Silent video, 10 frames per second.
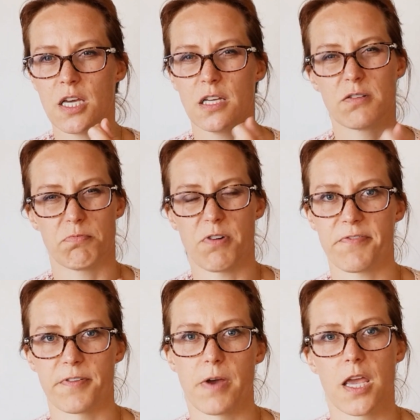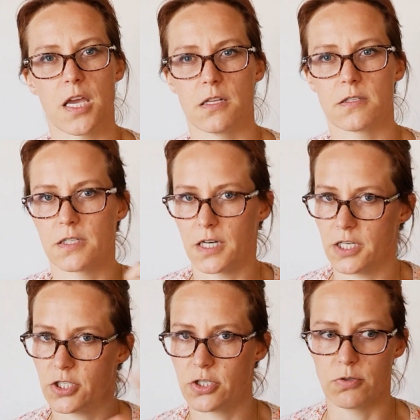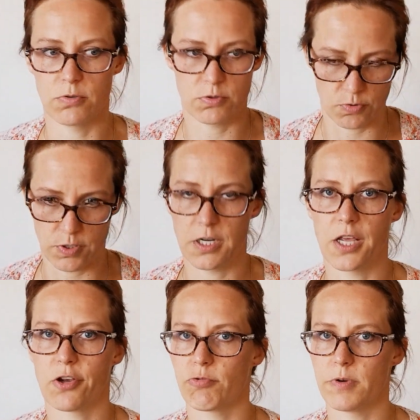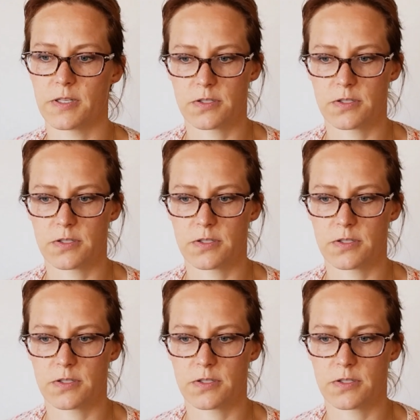is rough on my hands and I need to do it in increments.